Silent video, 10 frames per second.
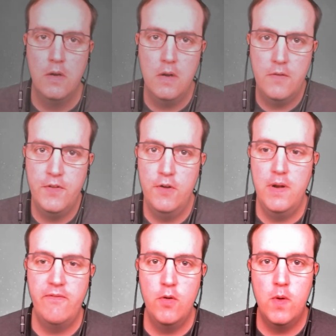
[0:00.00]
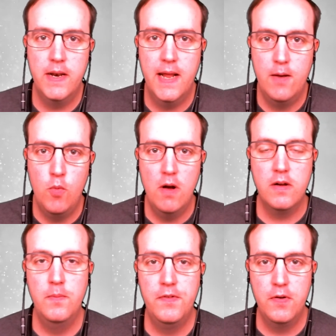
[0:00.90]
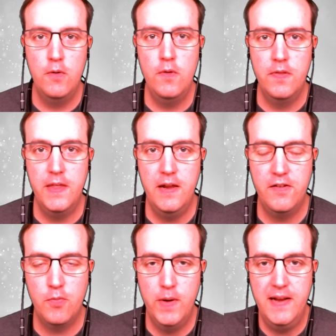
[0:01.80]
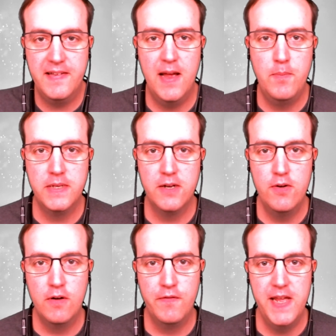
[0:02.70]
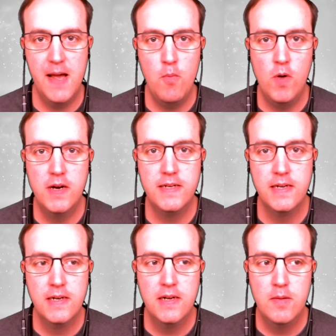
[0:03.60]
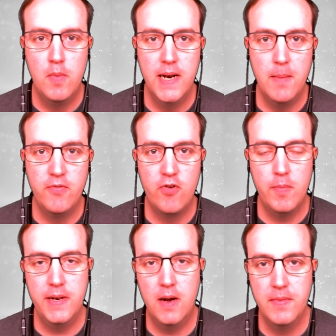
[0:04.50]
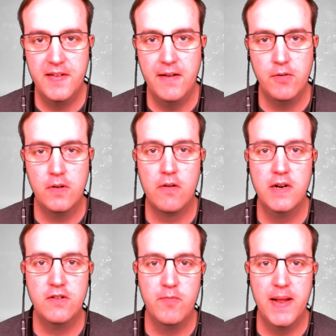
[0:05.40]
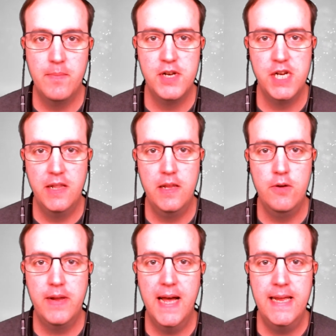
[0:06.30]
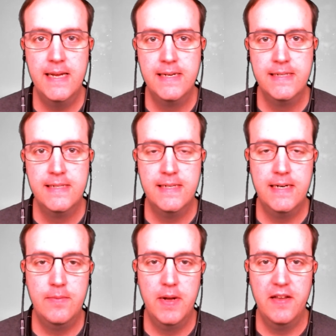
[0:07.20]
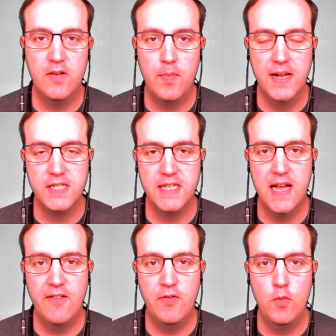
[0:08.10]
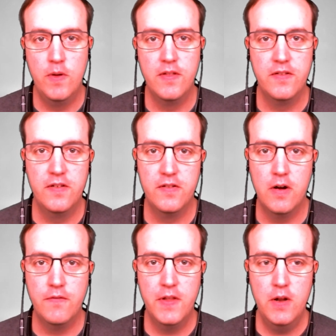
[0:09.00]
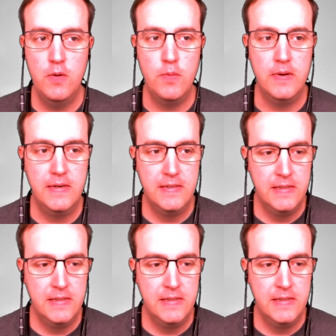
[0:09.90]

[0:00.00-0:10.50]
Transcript: Good afternoon, everyone, and welcome to this week's episode of The M Word. My name's Robin. I'm the Technical Director of Man and Machine in the UK, and it's a pleasure to have you with us this afternoon.